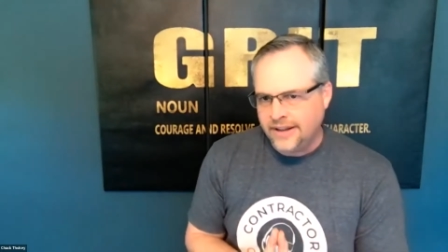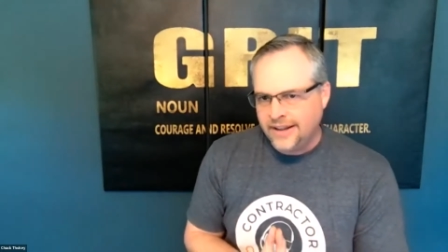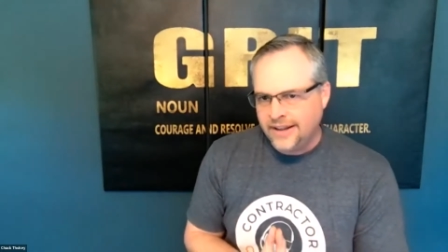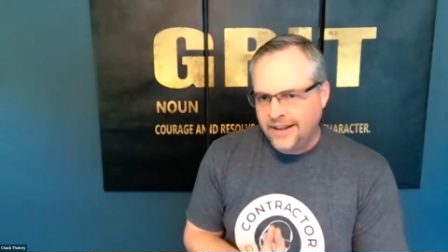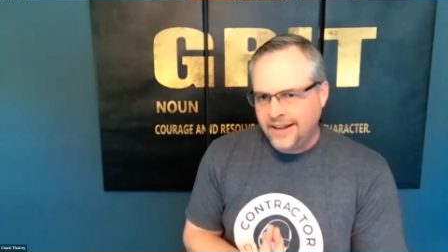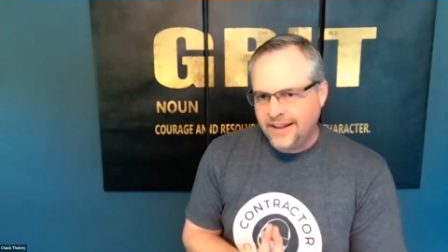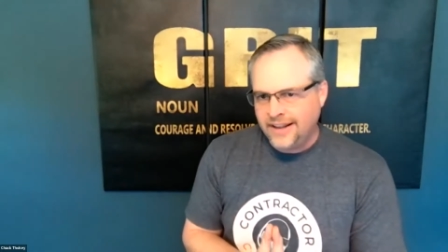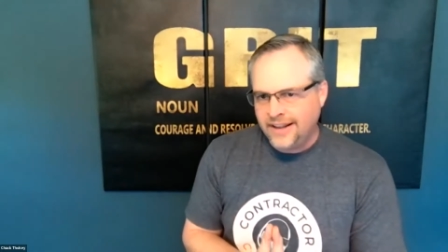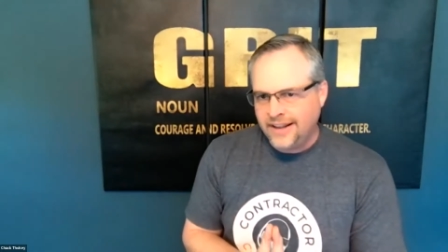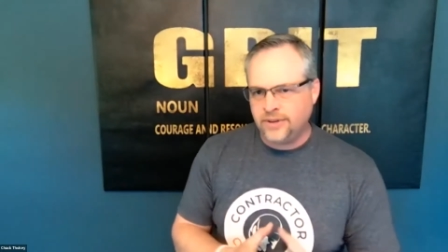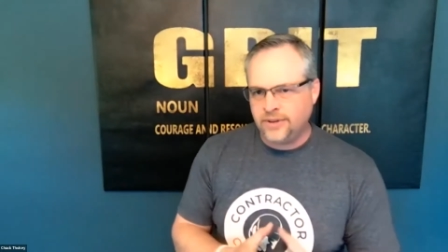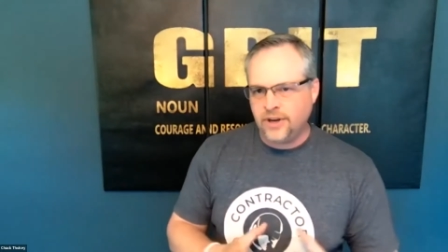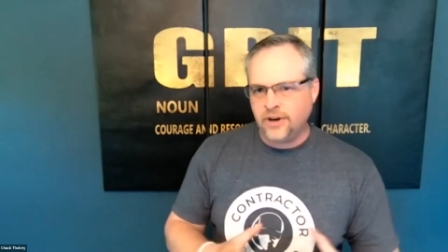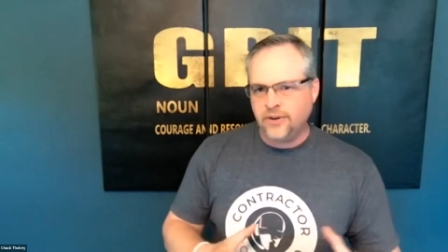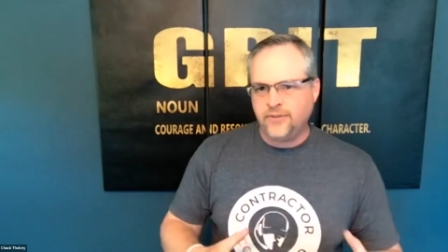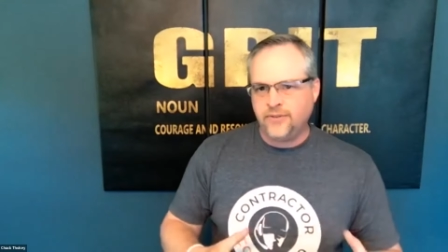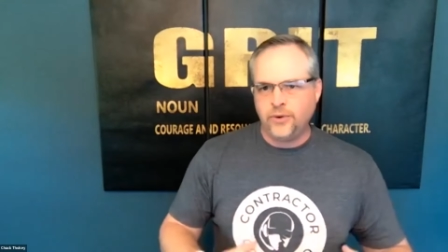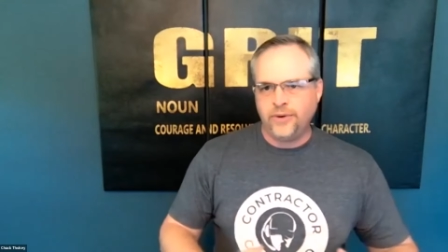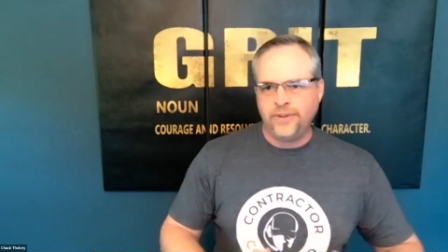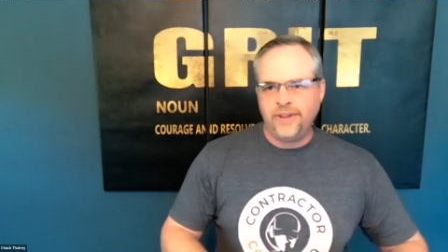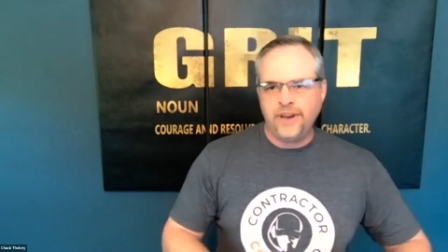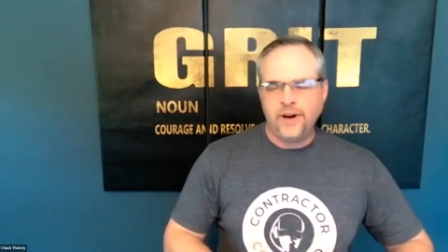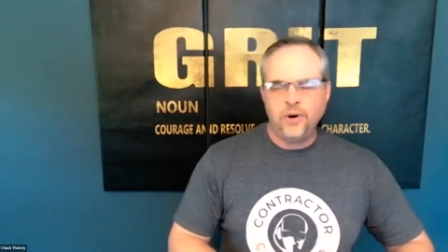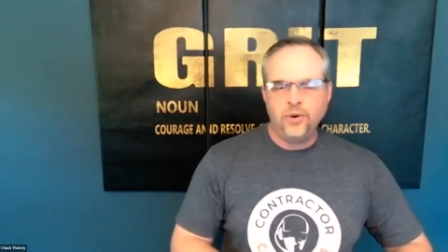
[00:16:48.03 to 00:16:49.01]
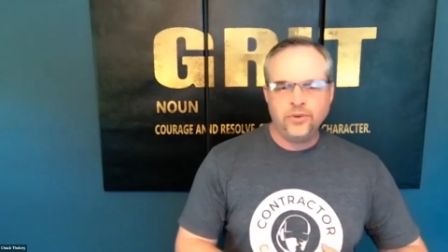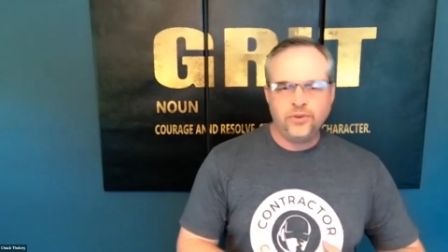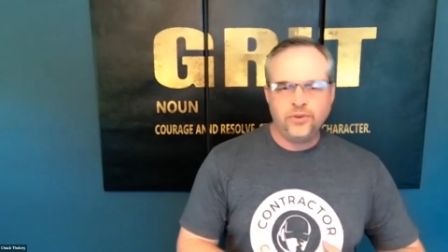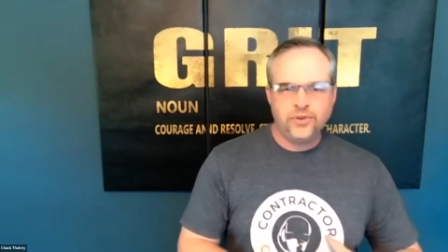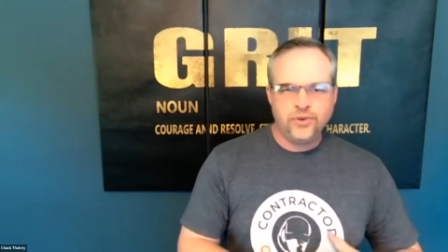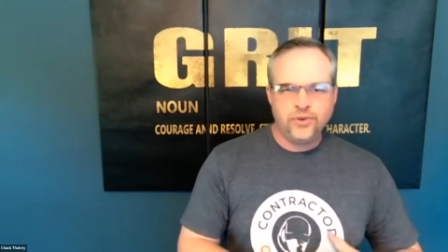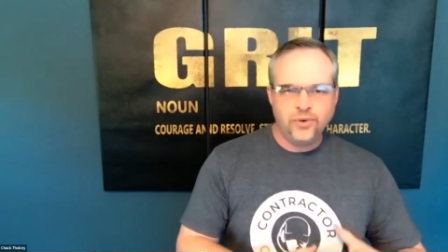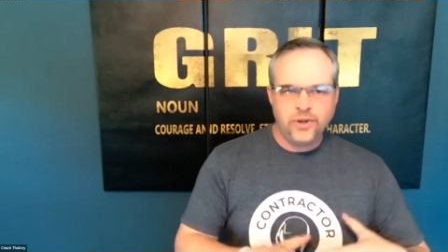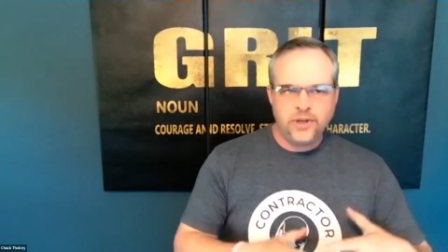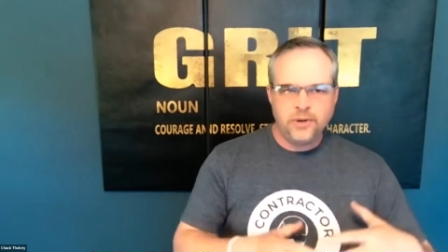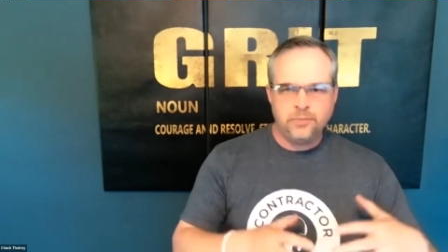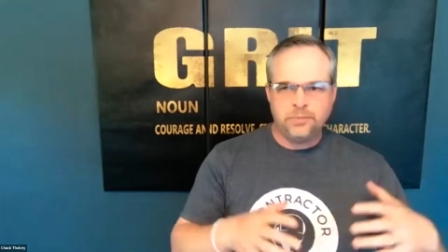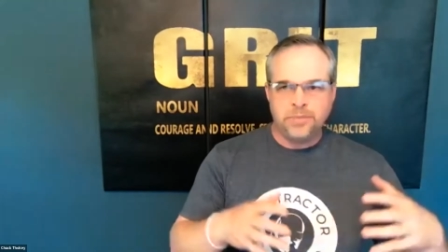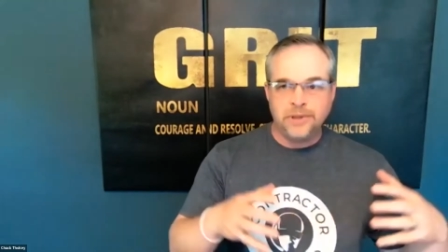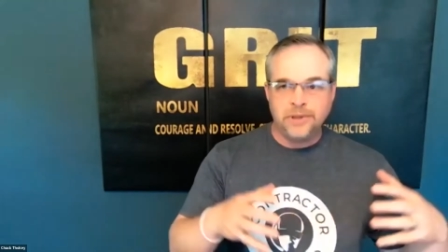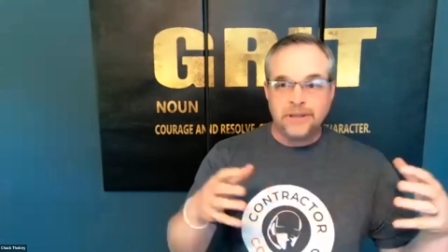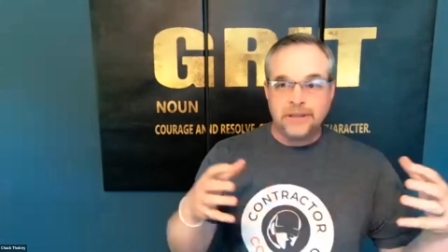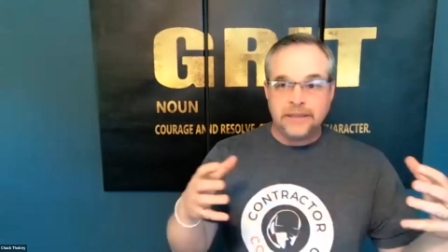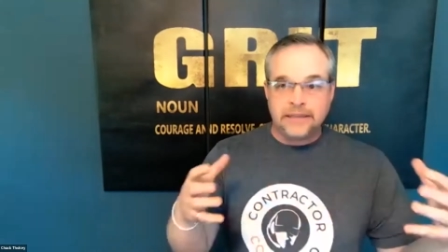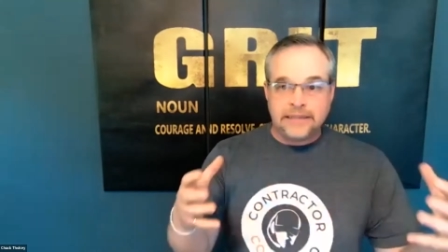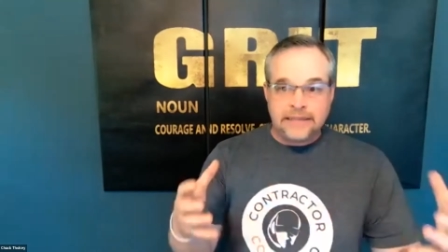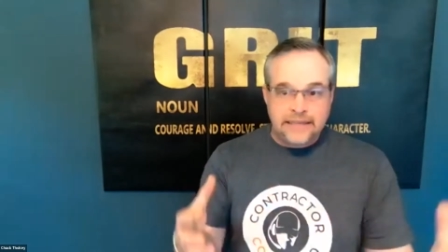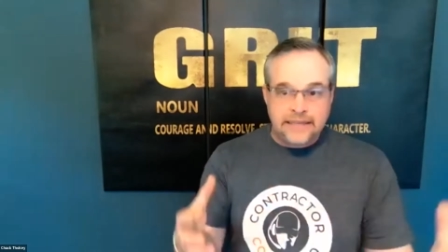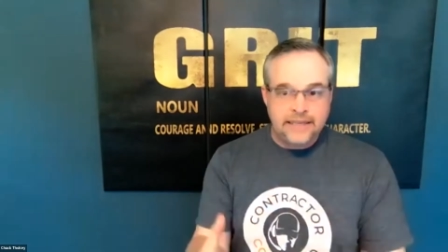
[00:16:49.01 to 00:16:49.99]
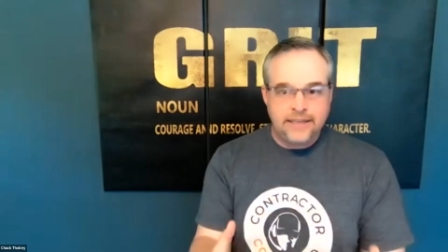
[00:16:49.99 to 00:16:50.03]
And so therefore they don't truly
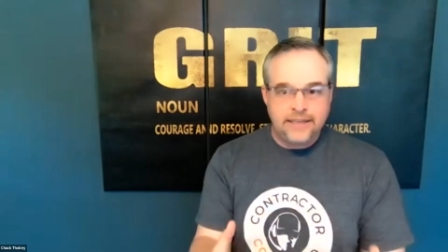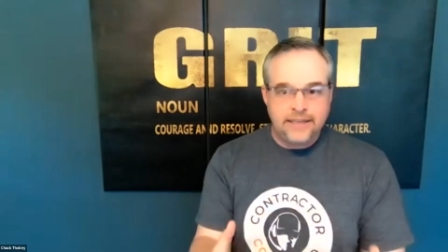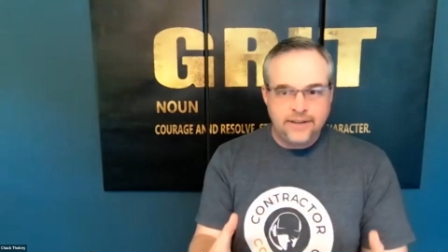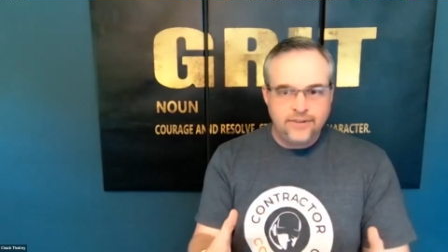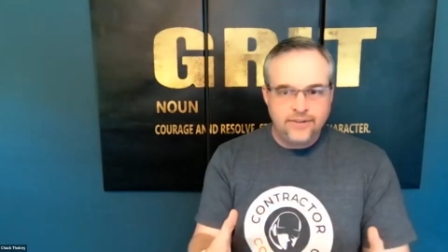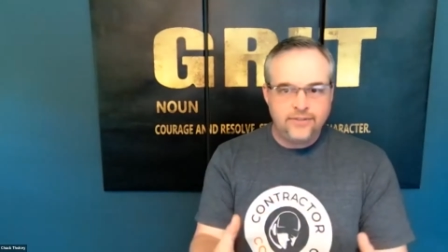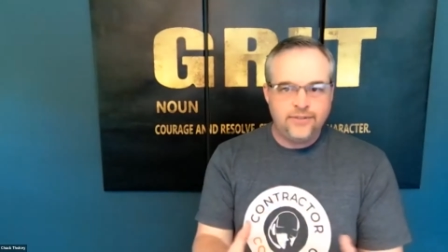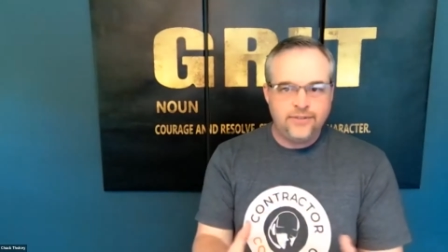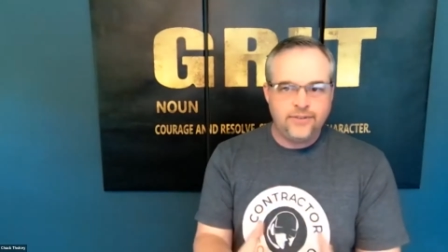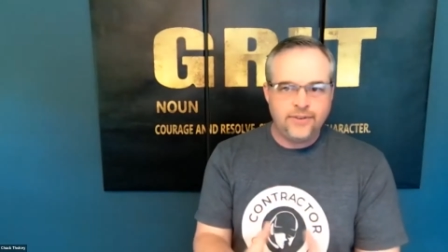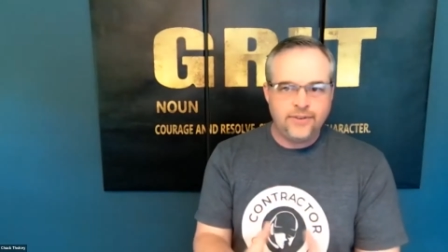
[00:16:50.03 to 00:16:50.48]
believe